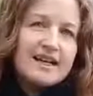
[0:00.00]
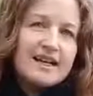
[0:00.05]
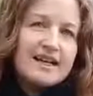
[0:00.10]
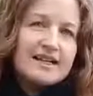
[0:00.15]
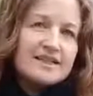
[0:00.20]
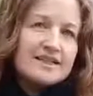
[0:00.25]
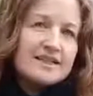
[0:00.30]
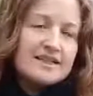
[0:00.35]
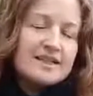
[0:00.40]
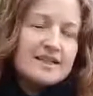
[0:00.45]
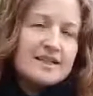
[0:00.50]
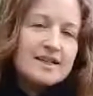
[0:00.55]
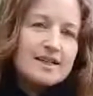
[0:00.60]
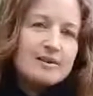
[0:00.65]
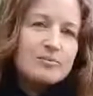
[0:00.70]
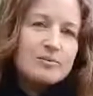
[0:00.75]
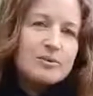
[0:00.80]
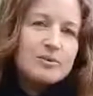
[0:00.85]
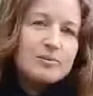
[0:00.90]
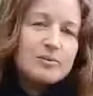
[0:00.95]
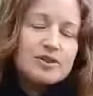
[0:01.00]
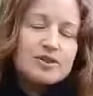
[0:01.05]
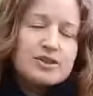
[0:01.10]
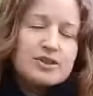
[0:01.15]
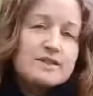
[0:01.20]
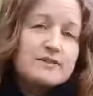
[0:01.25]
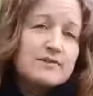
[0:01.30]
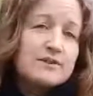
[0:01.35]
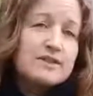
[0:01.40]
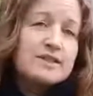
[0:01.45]
landscape which
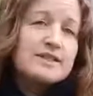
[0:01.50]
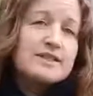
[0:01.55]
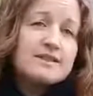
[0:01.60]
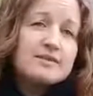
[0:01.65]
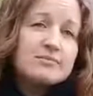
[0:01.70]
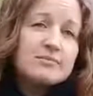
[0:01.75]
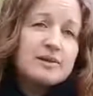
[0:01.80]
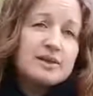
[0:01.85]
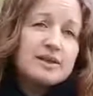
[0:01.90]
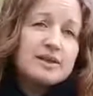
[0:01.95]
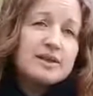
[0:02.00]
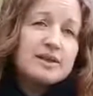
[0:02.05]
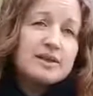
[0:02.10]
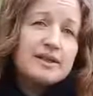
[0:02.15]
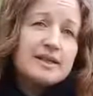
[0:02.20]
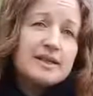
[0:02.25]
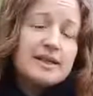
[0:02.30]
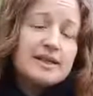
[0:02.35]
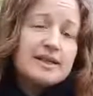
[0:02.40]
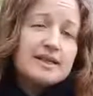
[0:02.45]
is funded by